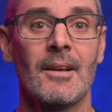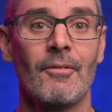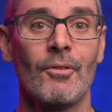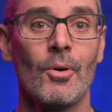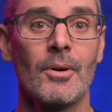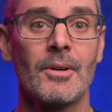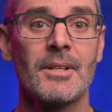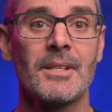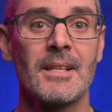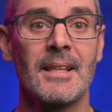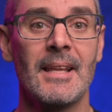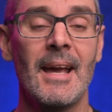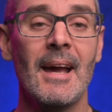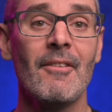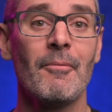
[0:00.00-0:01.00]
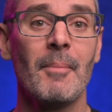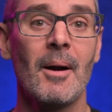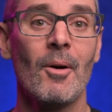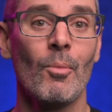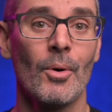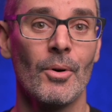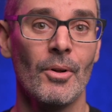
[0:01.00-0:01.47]
Of course, in the
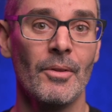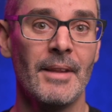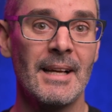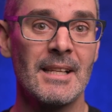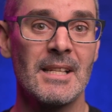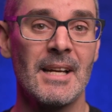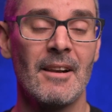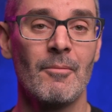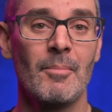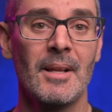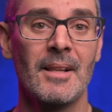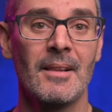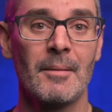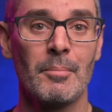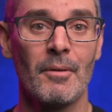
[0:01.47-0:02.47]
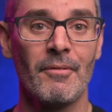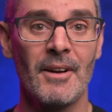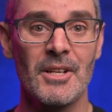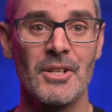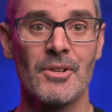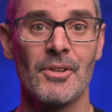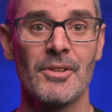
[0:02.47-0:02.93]
f-mount world, that's kind of been the
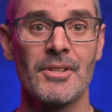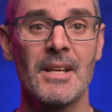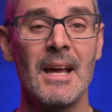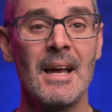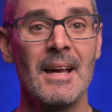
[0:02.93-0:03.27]
professionals'